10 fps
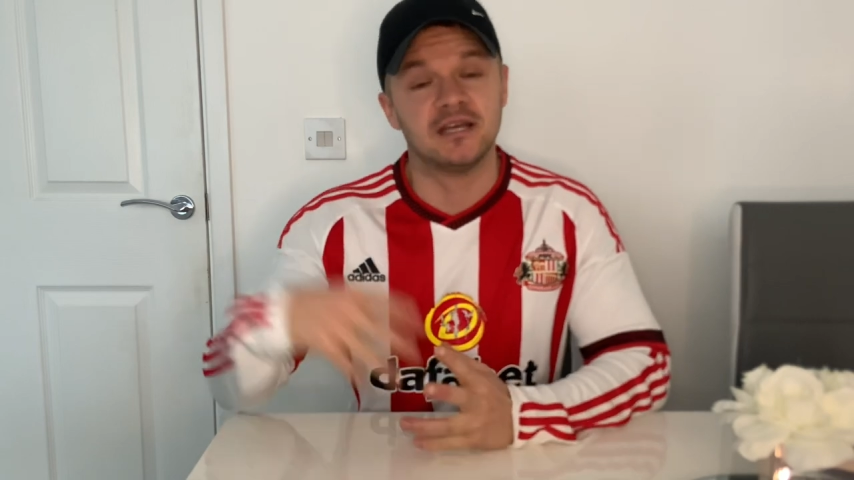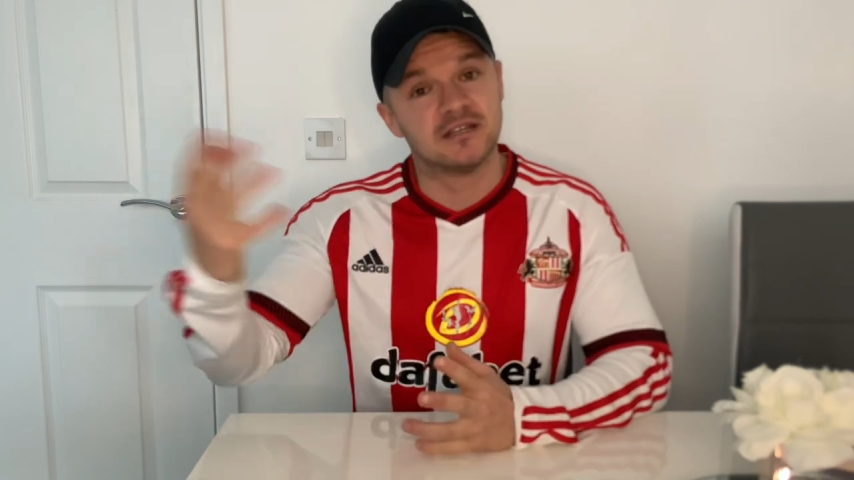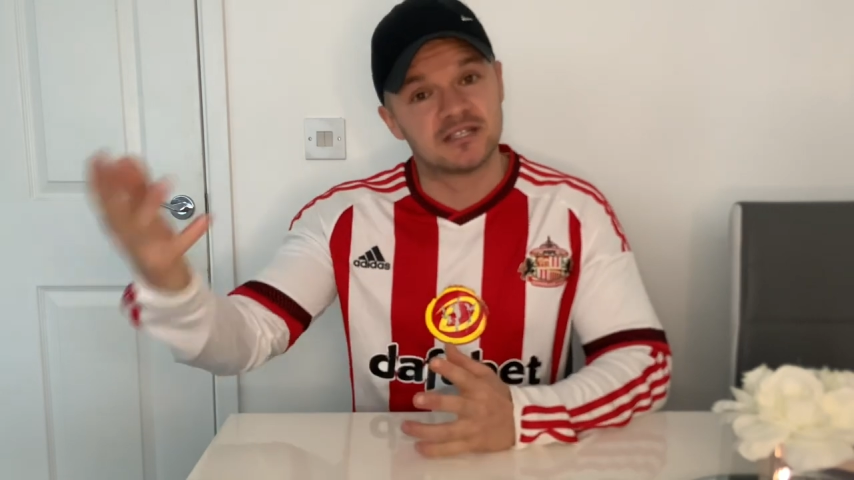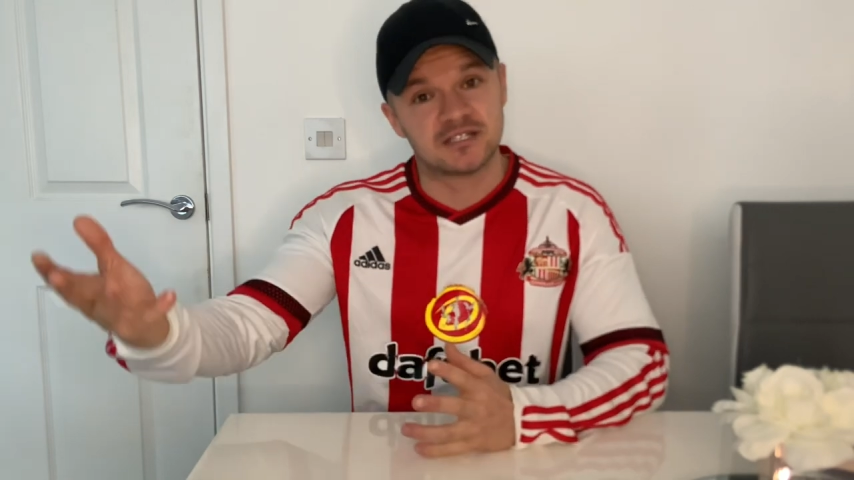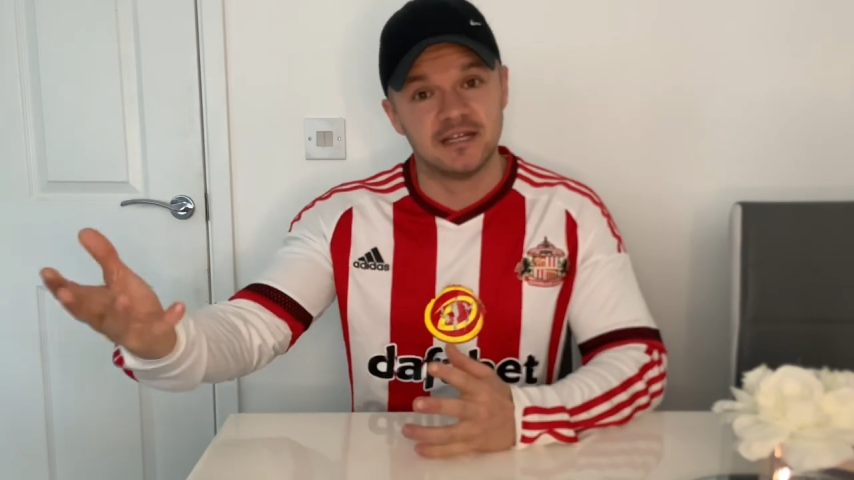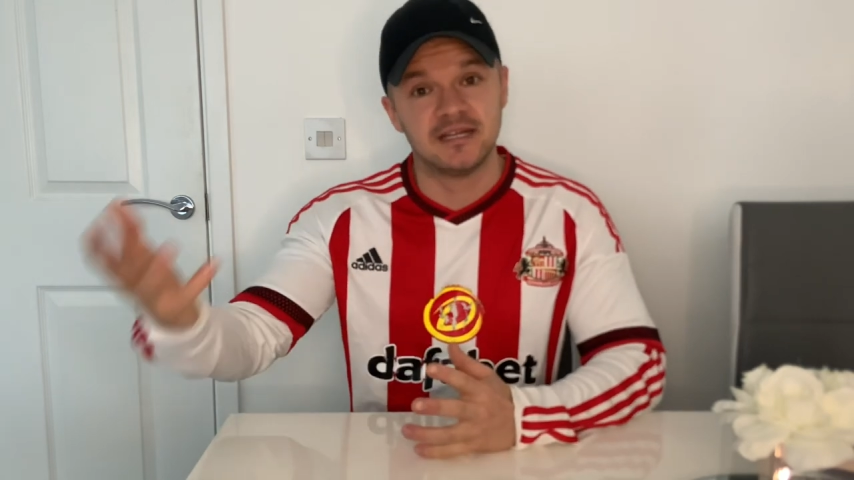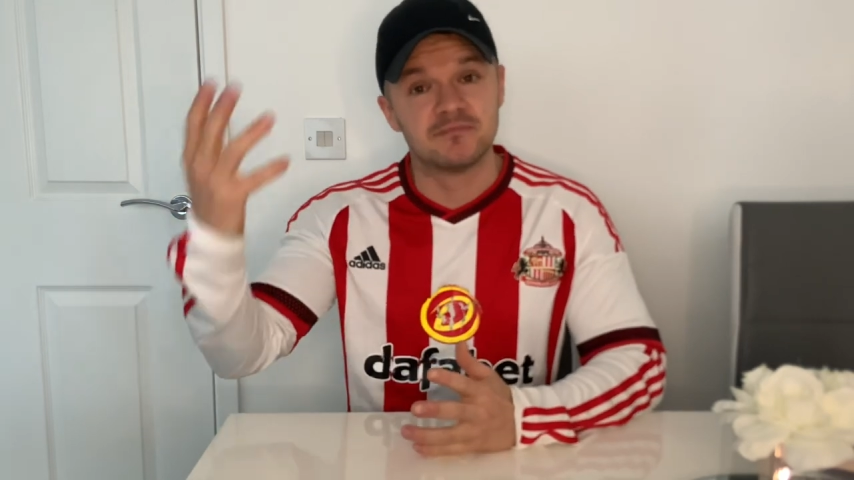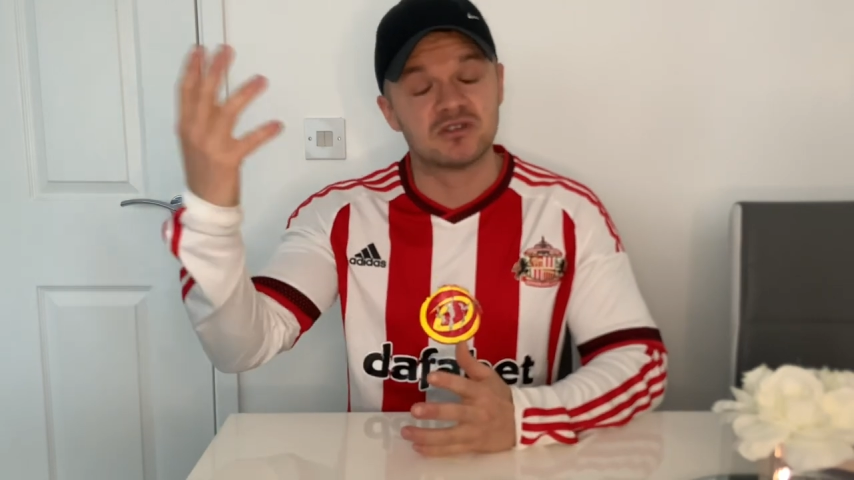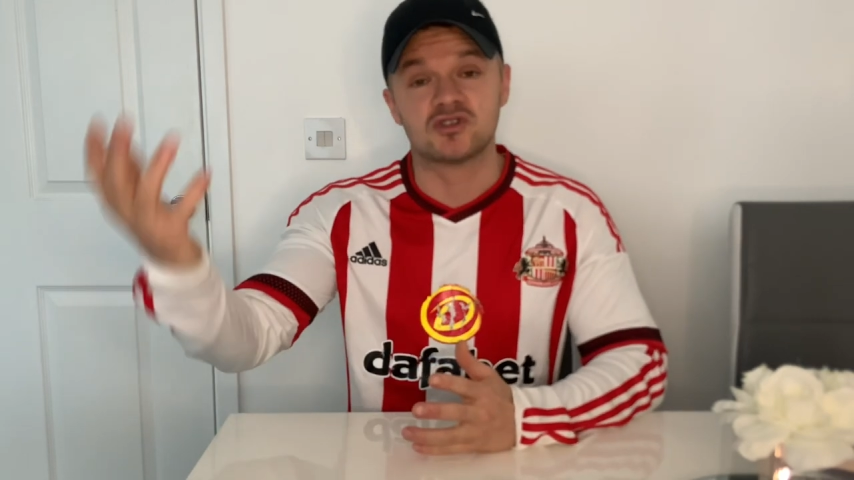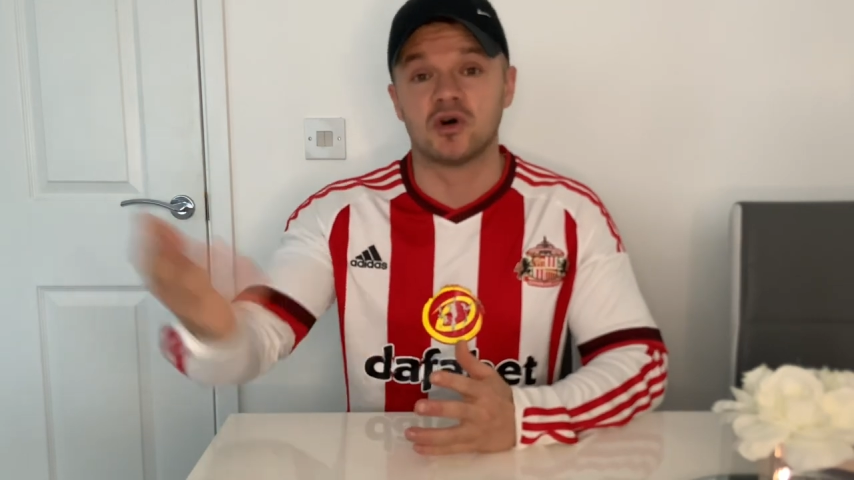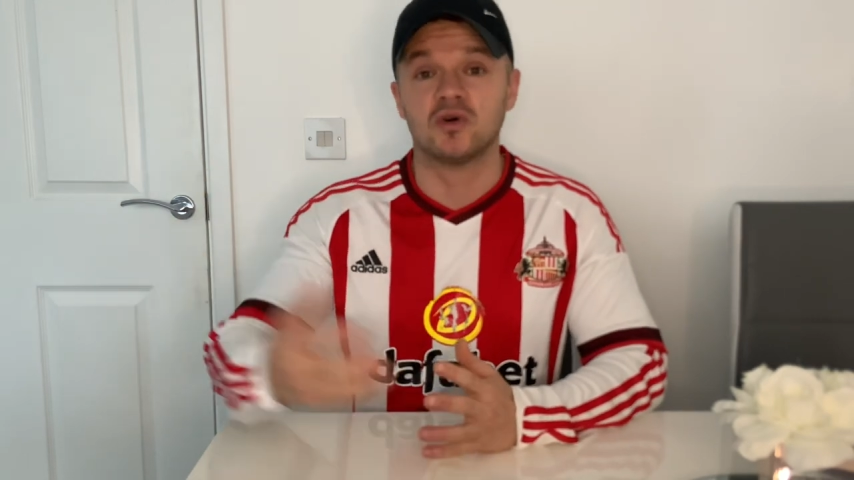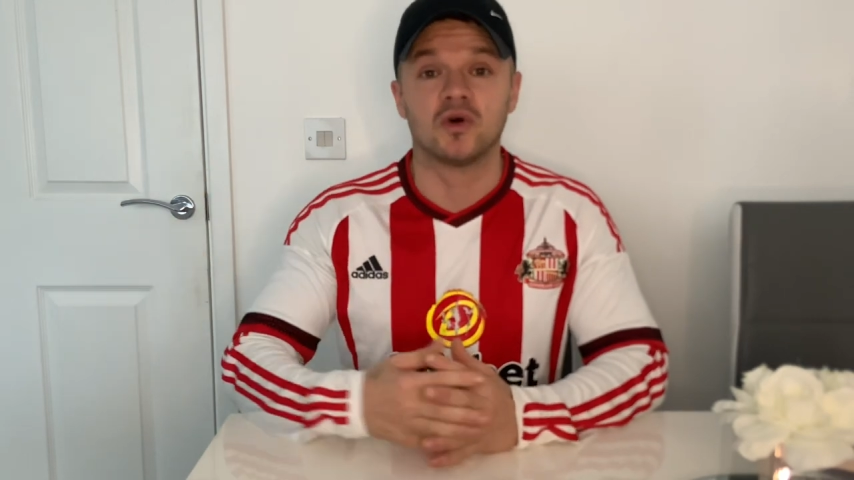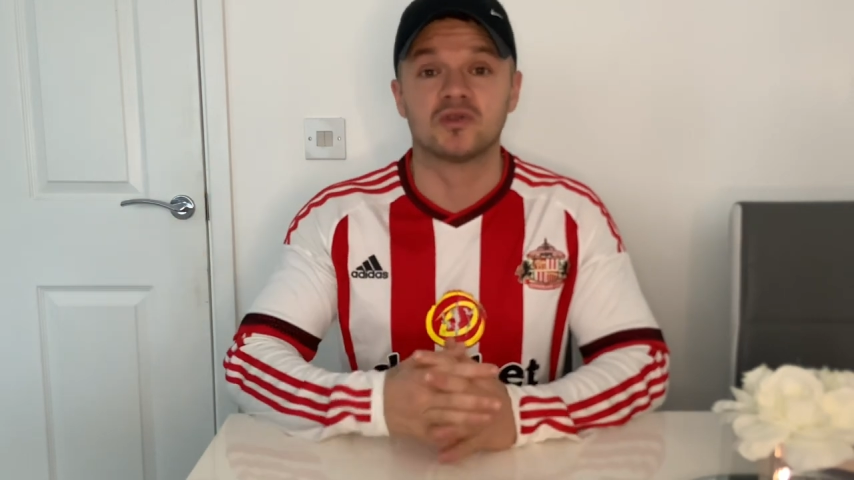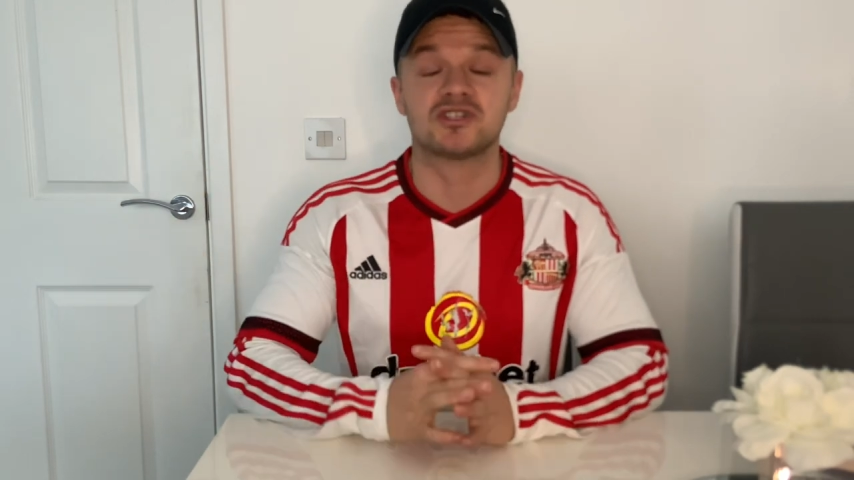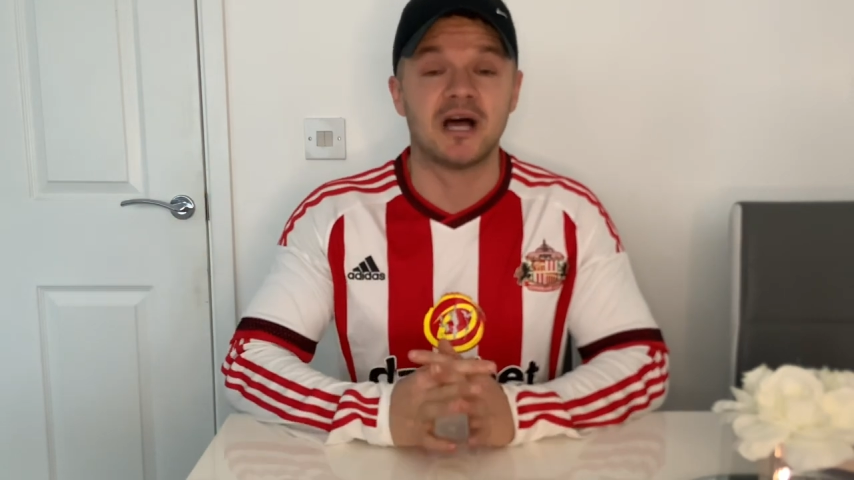in the stadium, the song
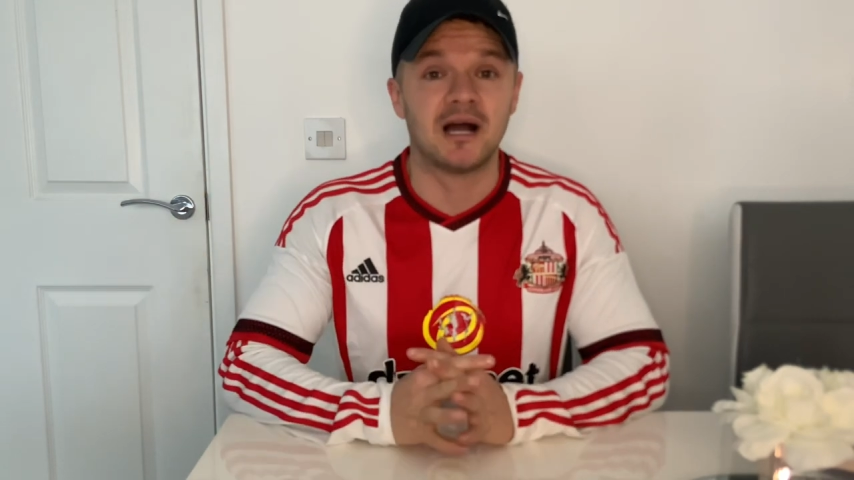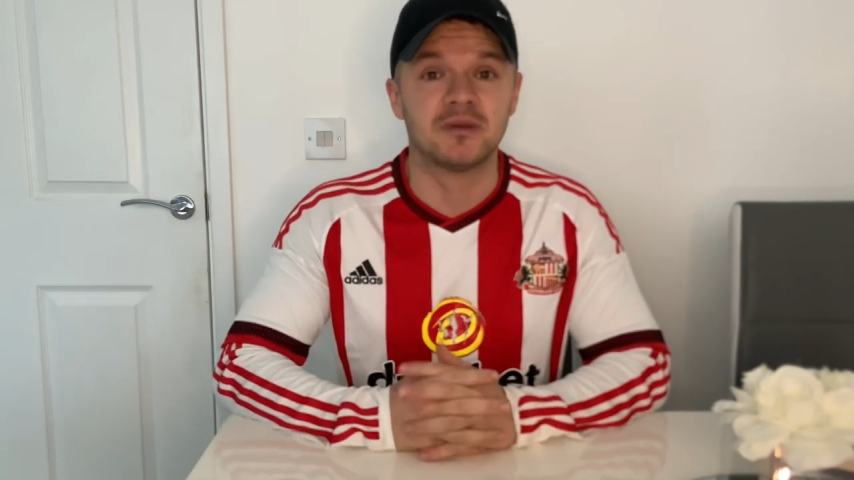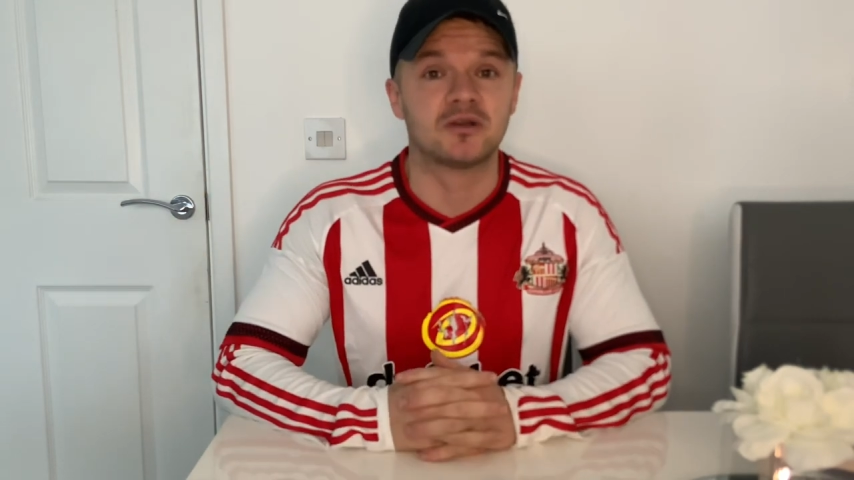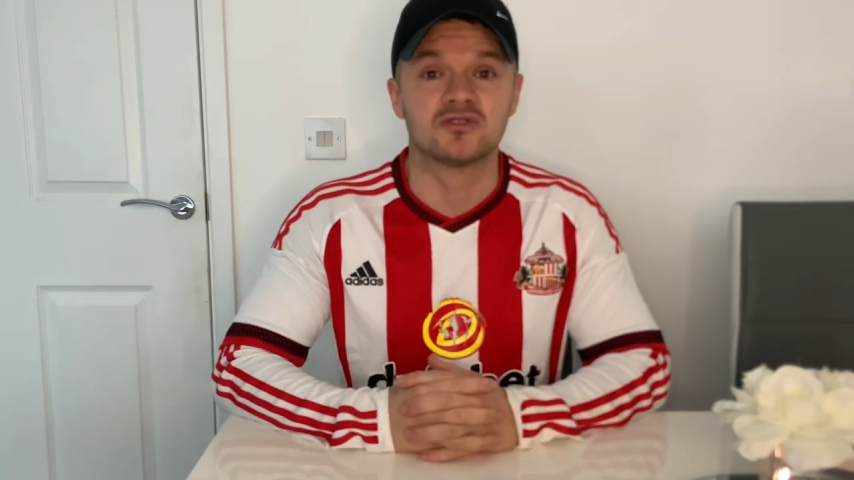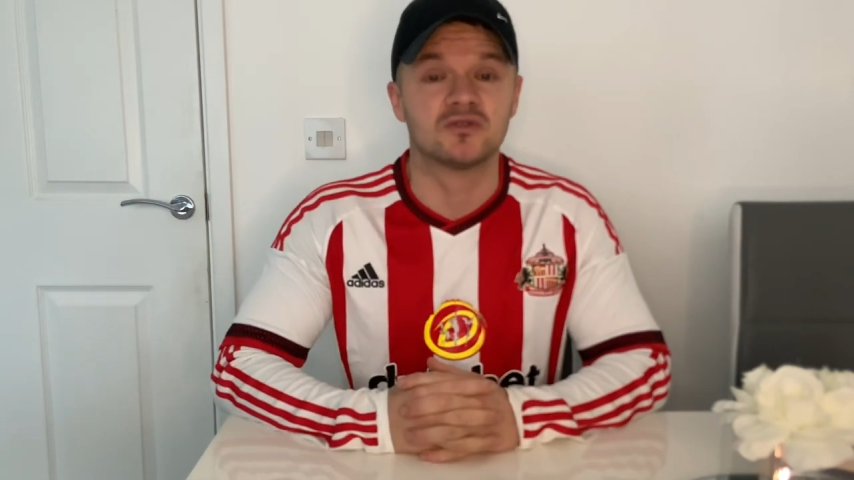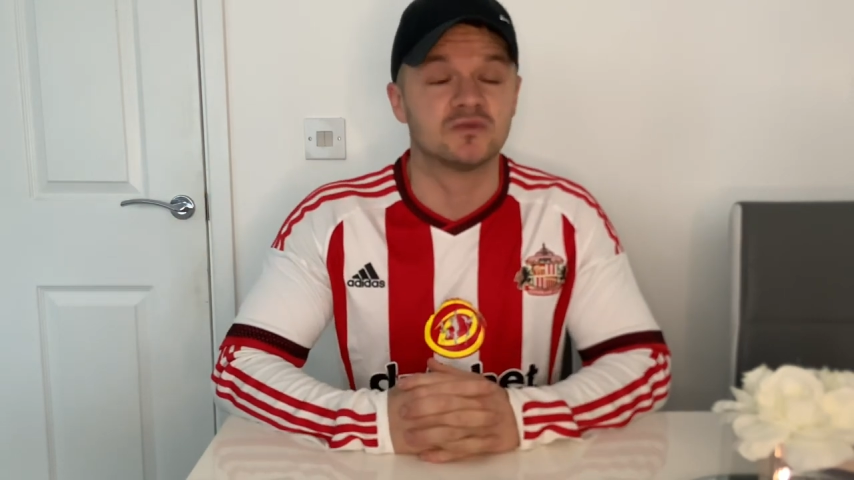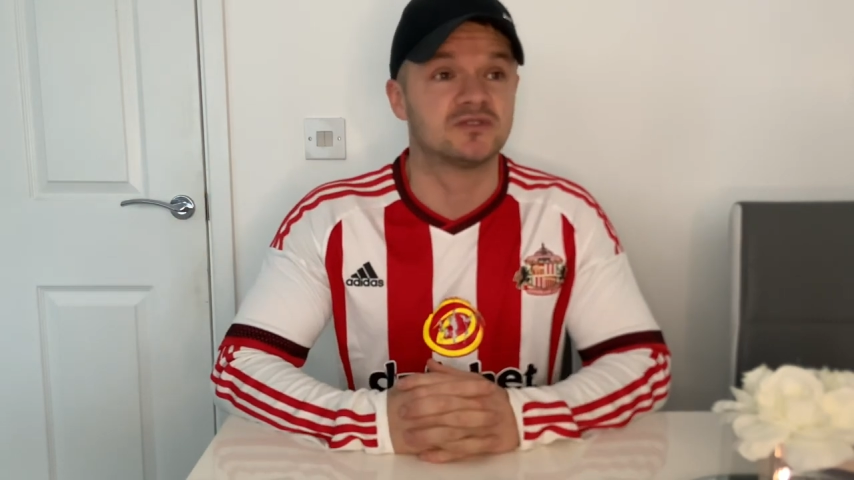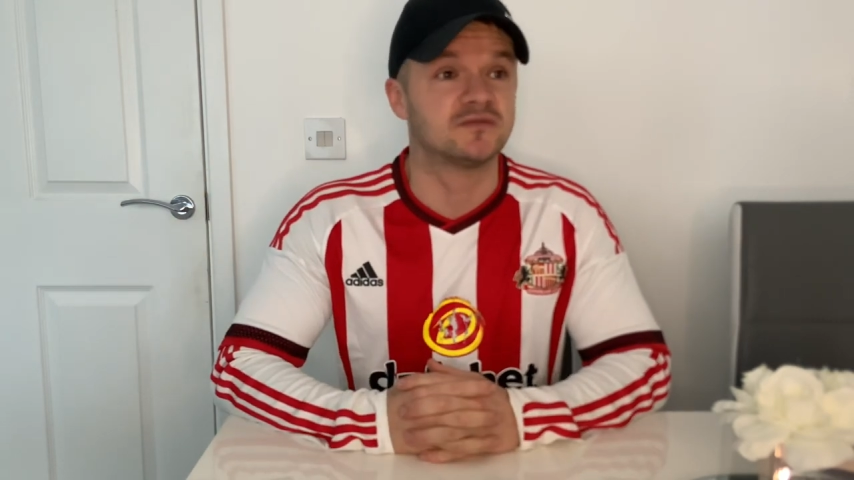got sung because it was